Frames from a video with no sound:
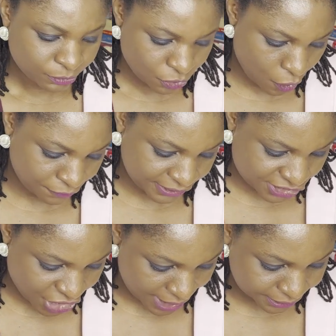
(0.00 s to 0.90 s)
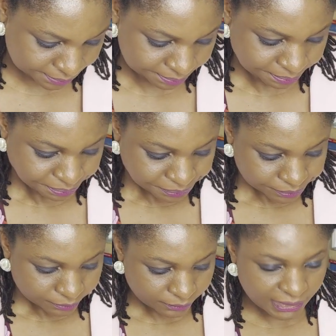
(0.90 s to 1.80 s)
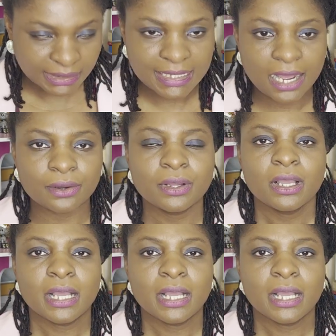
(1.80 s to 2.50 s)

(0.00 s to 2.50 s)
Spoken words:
of the child. Now,